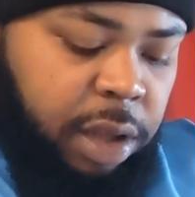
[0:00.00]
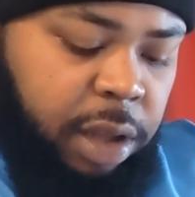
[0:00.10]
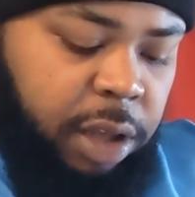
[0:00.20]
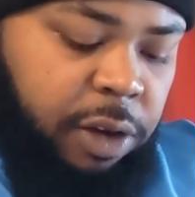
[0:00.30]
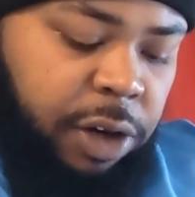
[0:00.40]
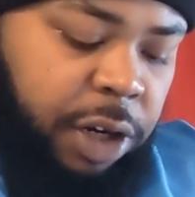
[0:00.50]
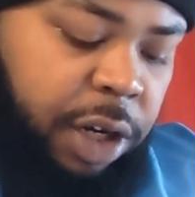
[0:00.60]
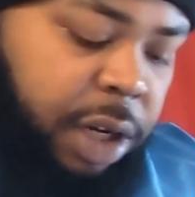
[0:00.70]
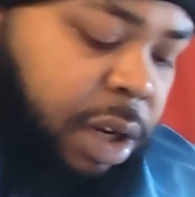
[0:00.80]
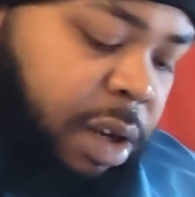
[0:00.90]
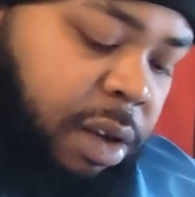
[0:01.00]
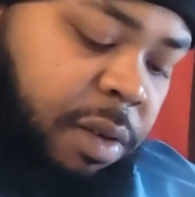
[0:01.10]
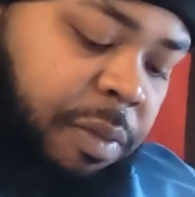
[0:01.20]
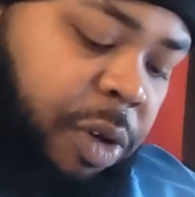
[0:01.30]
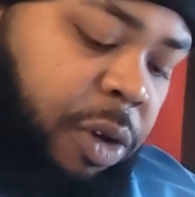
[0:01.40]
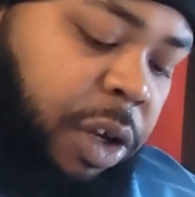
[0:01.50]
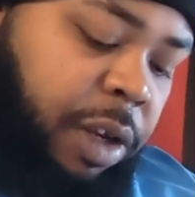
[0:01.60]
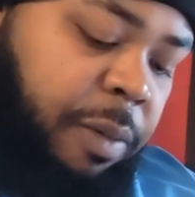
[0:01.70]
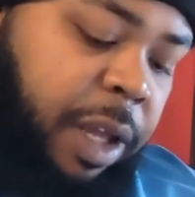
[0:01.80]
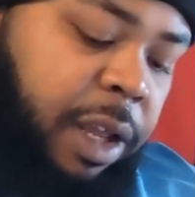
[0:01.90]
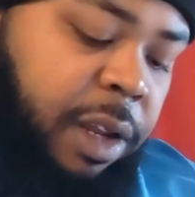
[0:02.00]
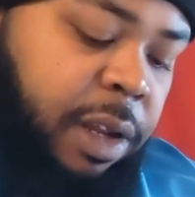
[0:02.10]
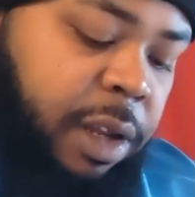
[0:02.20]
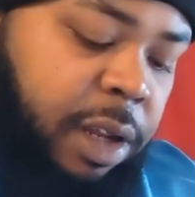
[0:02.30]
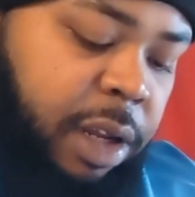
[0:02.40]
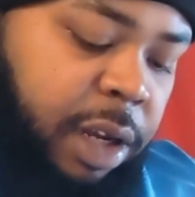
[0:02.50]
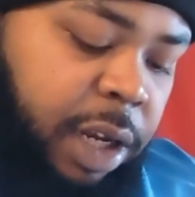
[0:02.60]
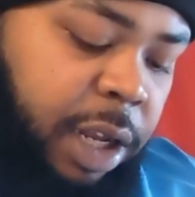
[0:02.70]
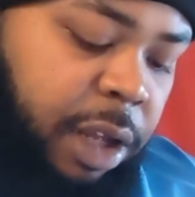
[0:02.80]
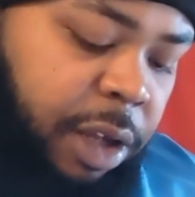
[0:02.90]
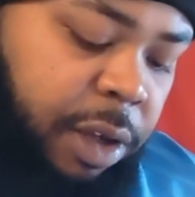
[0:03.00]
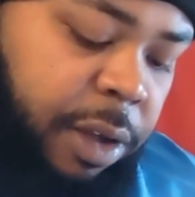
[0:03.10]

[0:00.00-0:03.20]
these are just beauties, man. I tell you.